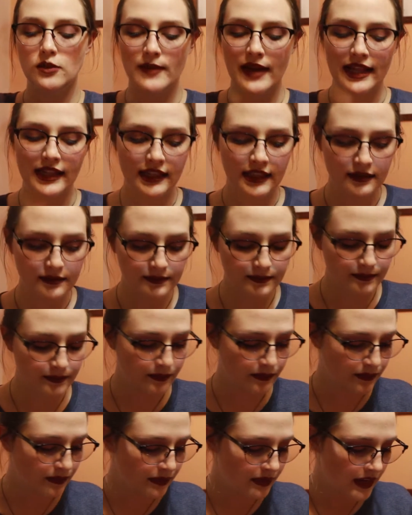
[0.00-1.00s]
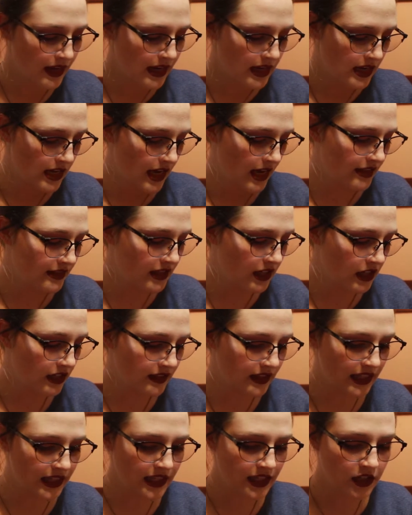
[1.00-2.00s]
palette. And then on
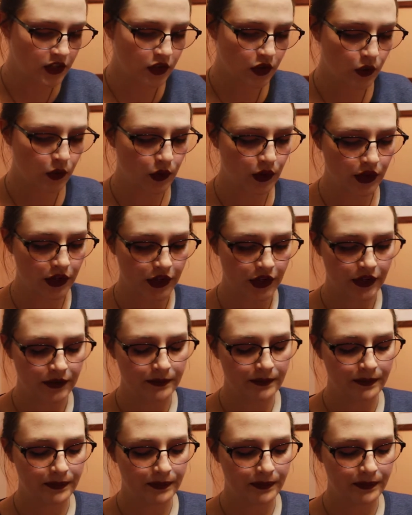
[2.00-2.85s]
the inner corner,